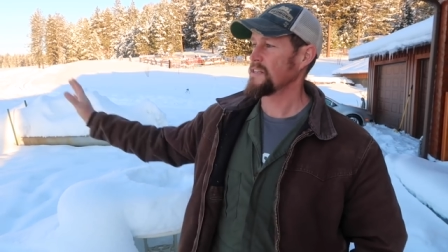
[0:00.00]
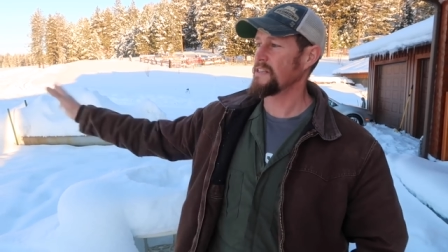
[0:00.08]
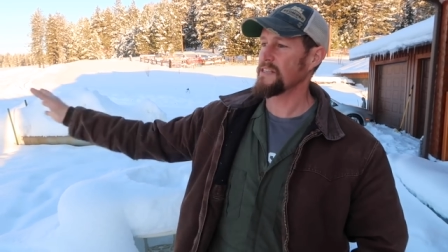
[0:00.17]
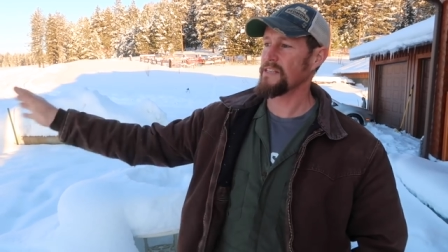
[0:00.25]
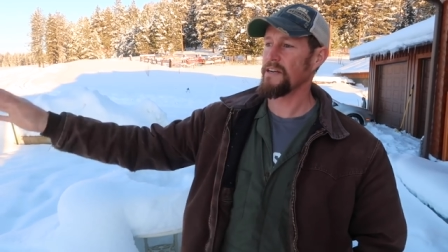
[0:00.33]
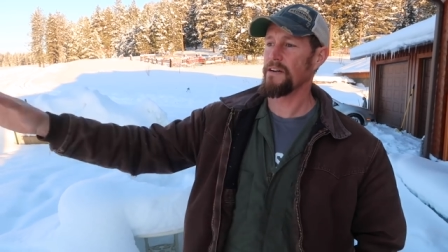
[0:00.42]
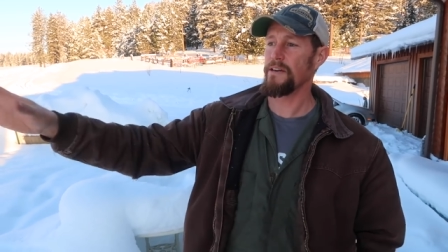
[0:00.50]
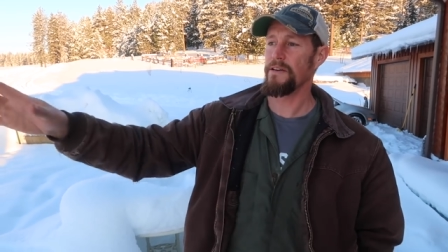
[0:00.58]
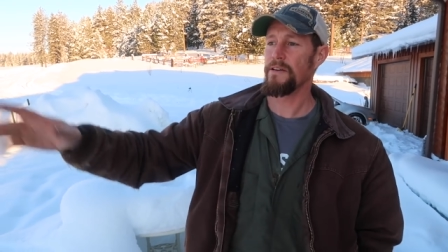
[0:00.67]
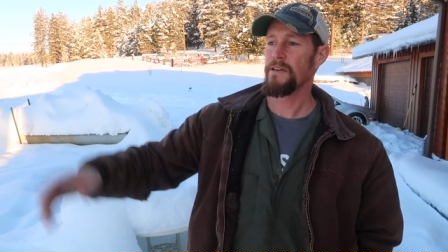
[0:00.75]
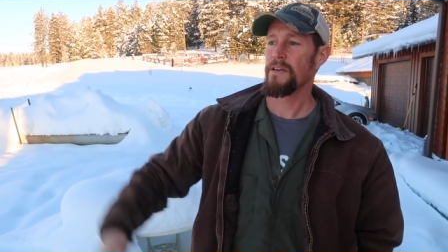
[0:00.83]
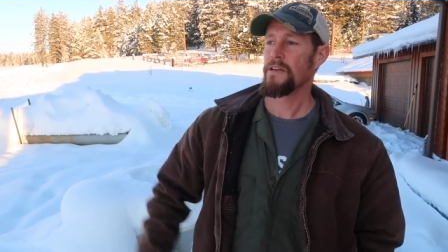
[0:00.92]
This
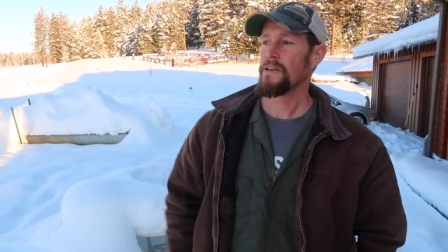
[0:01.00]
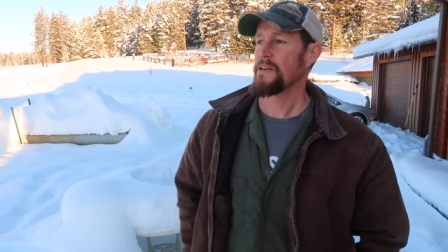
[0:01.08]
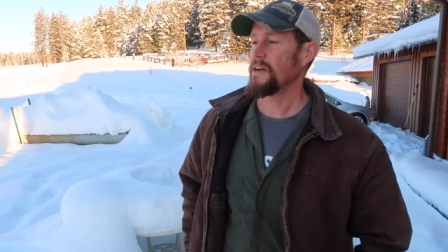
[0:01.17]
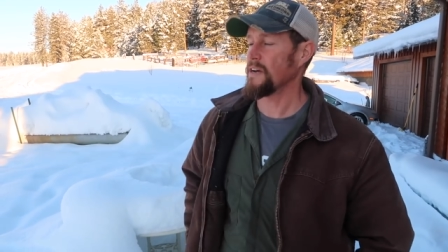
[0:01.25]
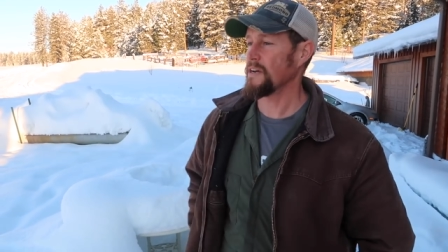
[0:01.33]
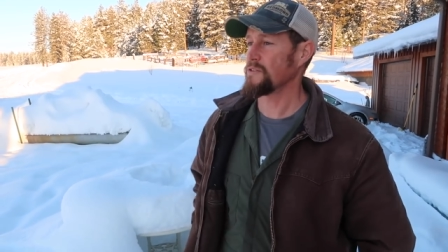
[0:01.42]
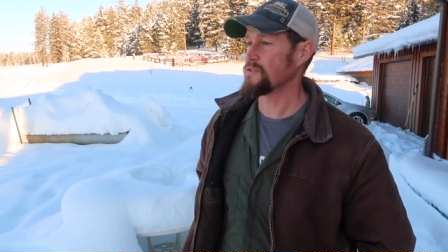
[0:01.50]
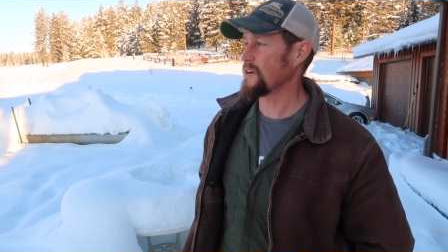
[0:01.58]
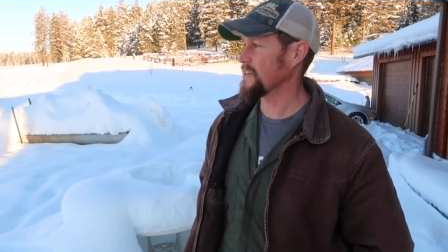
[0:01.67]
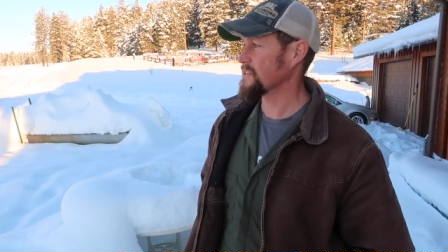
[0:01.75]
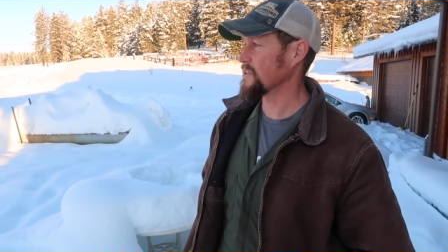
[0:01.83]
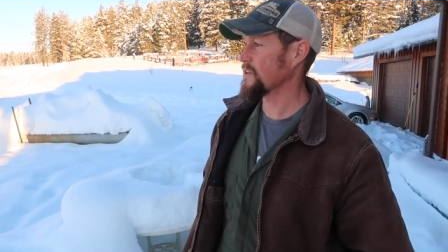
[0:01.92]
area uh,
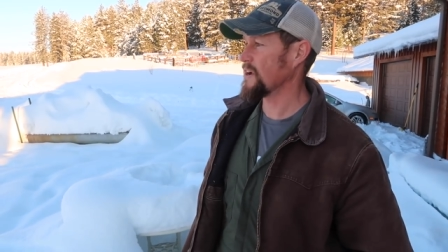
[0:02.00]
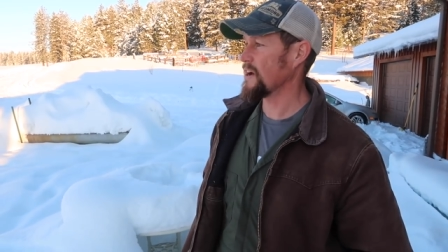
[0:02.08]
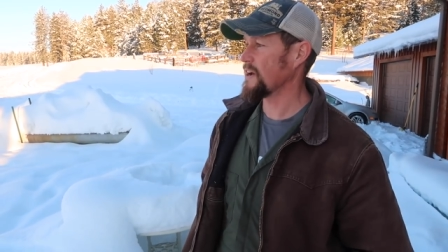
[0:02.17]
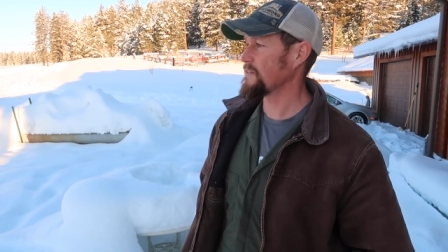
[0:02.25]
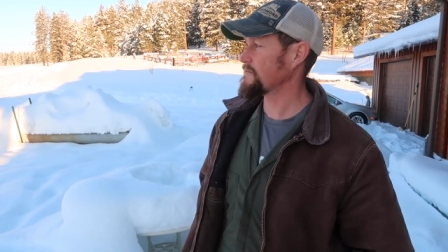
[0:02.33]
drains a lot